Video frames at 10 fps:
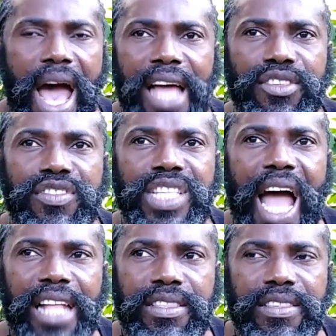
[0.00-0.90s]
and you
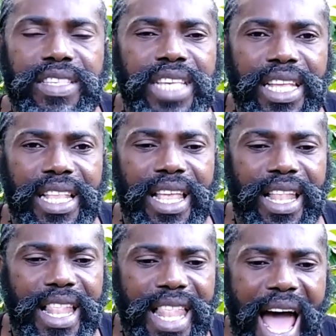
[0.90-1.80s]
start seeing
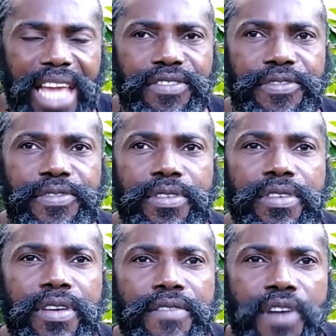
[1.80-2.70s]
life
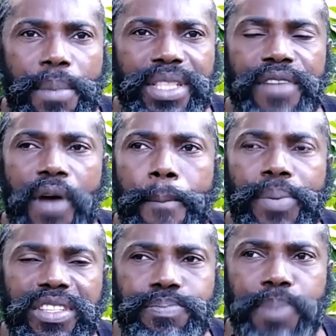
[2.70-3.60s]
from a different
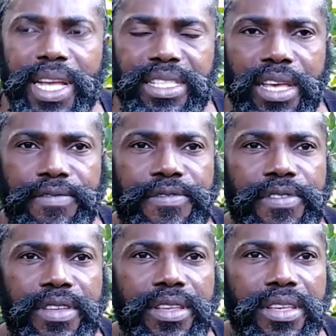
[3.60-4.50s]
perspective,
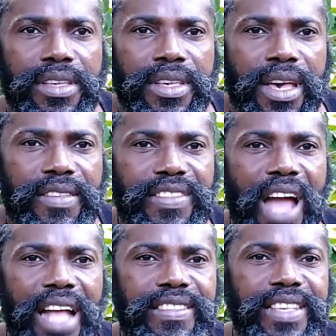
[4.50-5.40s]
and
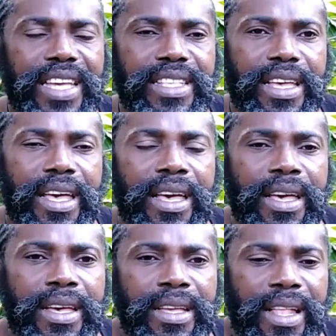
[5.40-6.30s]
start seeing
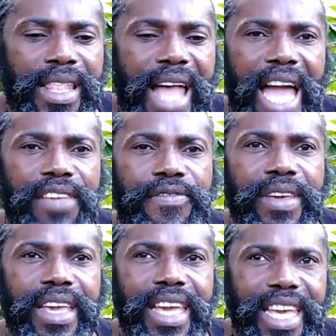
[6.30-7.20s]
life
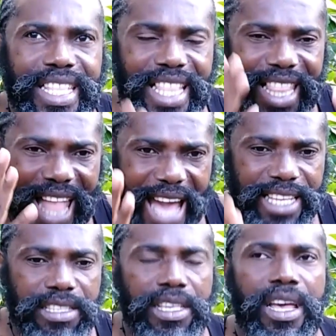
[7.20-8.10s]
in
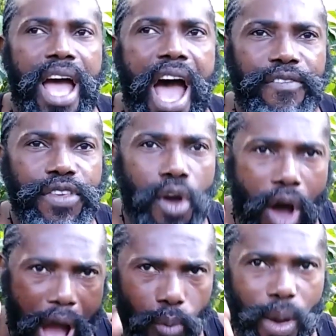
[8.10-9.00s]
light of
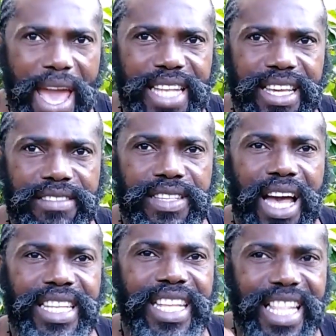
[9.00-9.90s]
your awareness
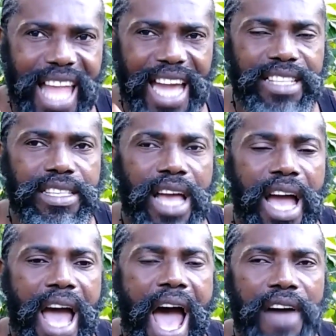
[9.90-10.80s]
and in light
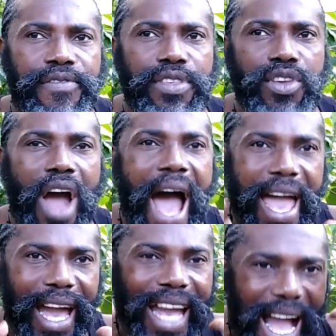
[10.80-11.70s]
of your
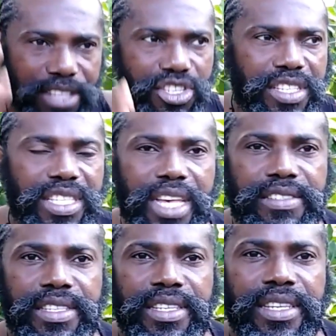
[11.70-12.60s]
higher consciousness,